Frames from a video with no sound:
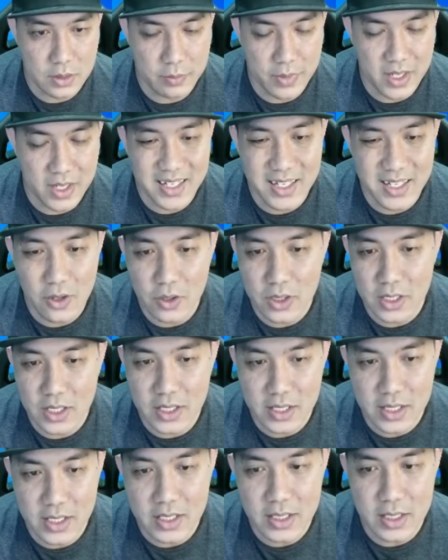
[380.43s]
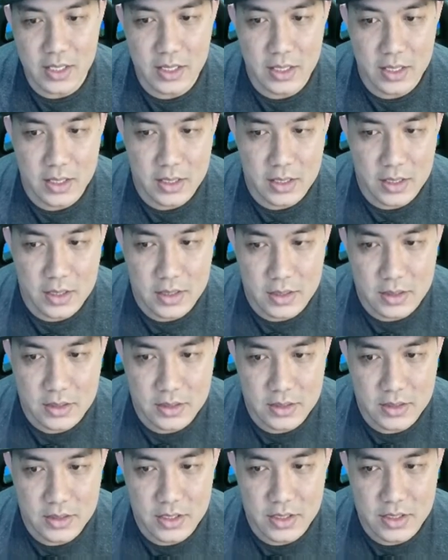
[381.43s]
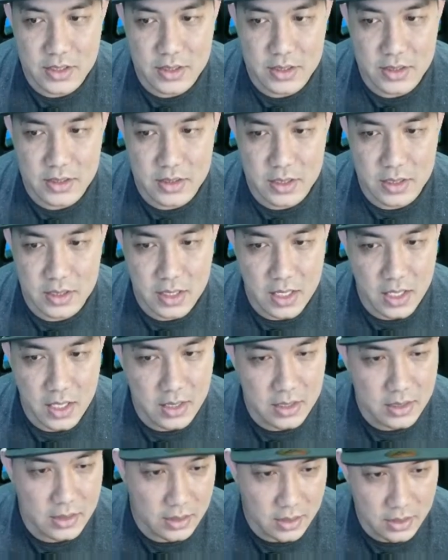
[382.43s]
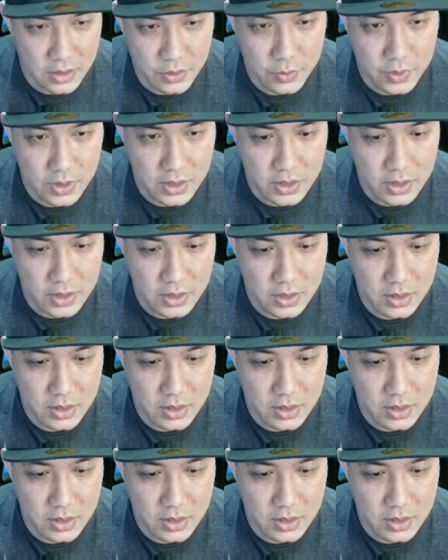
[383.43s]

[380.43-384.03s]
But they only need just the colored liquid.